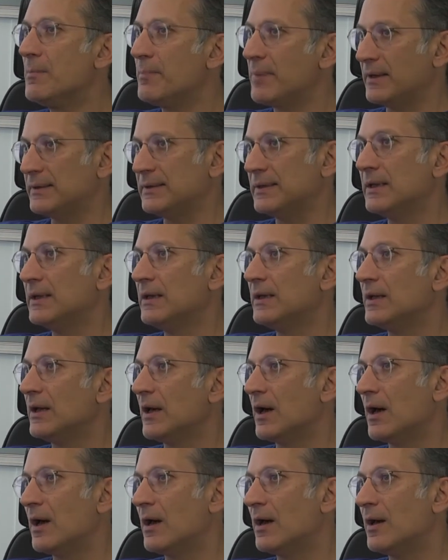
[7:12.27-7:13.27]
But
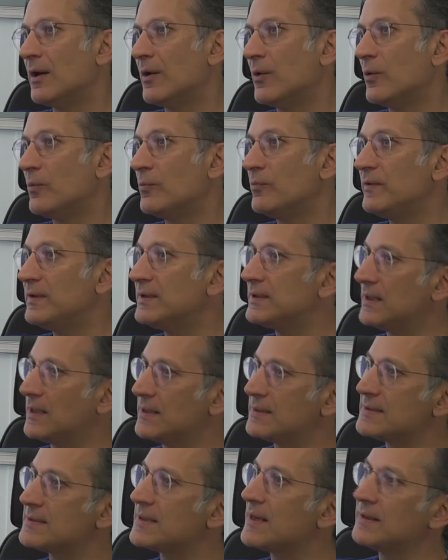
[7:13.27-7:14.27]
we
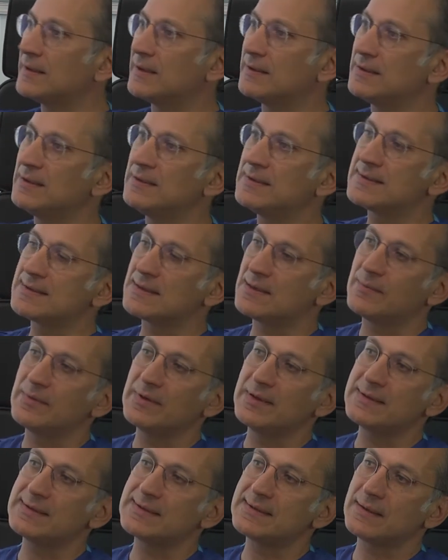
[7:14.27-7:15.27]
can say that in
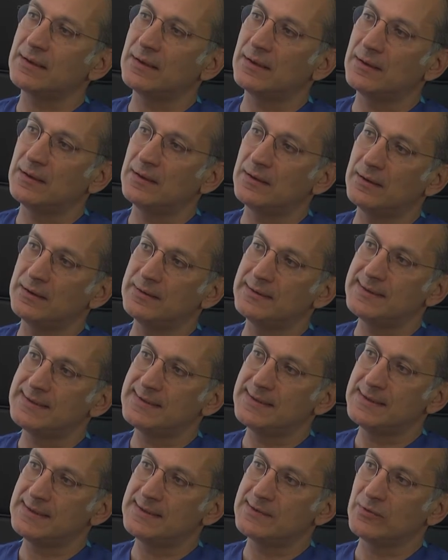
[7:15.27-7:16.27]
summary it's a
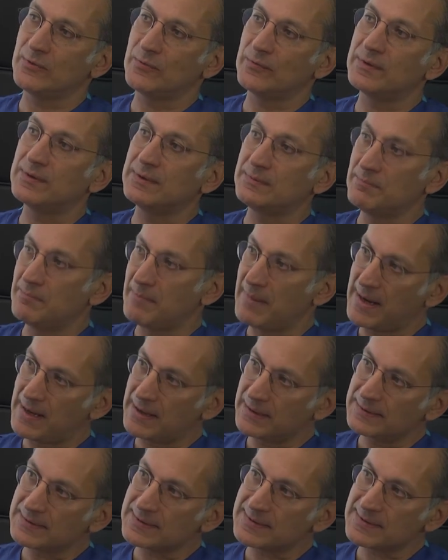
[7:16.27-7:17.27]
disease of the
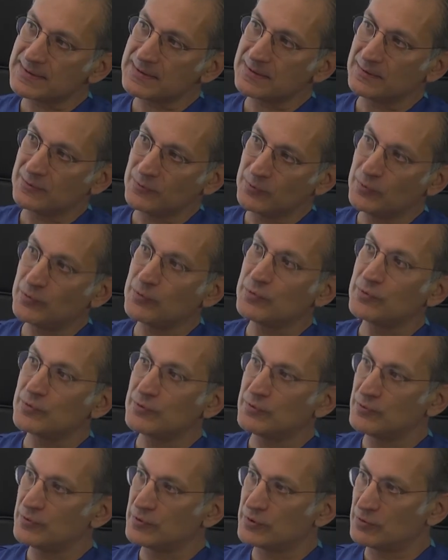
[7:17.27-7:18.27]
males who
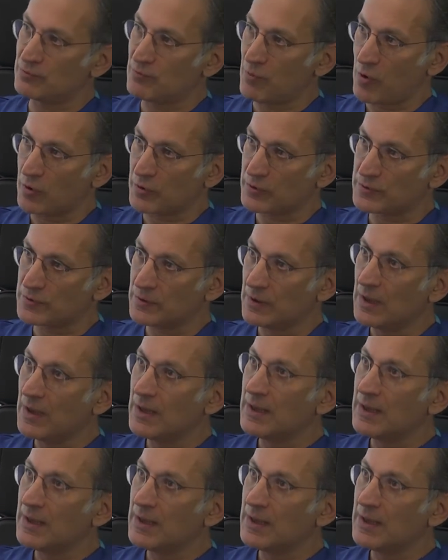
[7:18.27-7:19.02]
smokes.